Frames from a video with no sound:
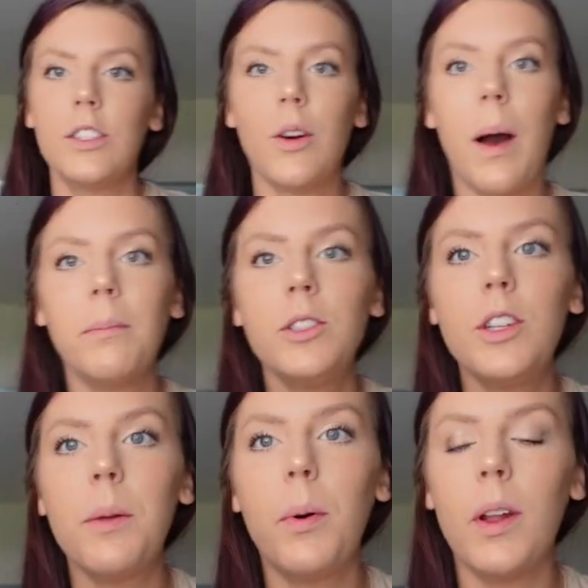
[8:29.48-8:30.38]
So I'm just
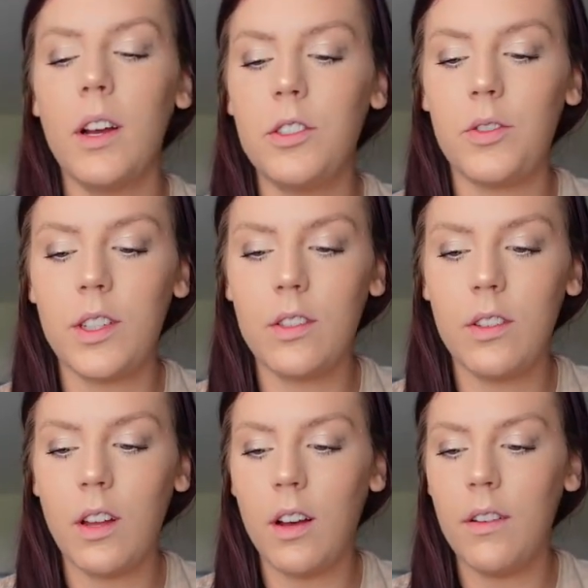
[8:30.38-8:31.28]
gonna put a
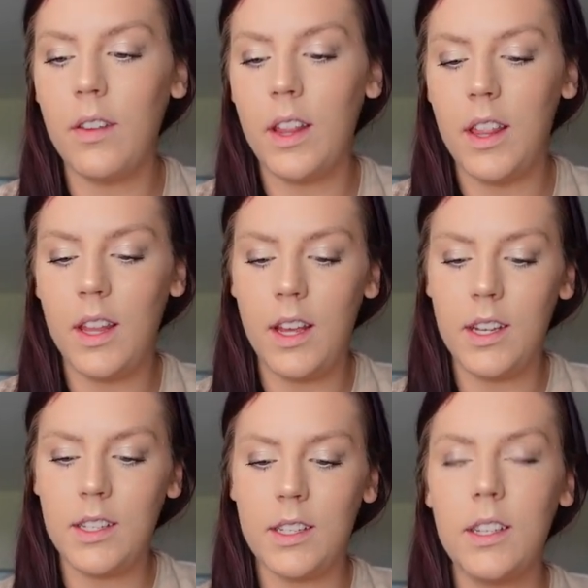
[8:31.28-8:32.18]
drizzle of
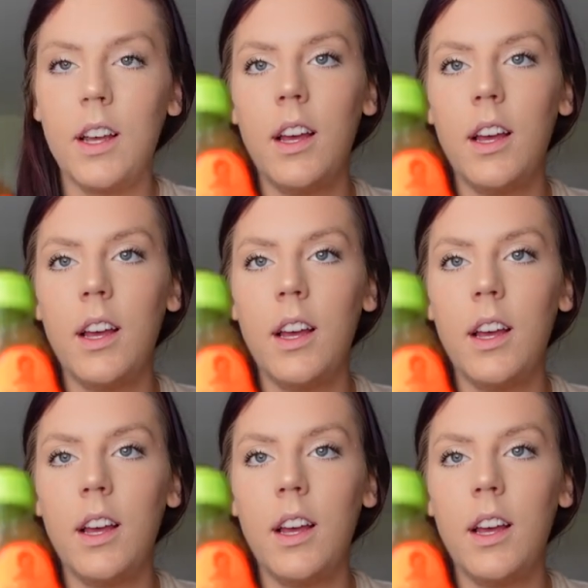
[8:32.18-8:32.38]
this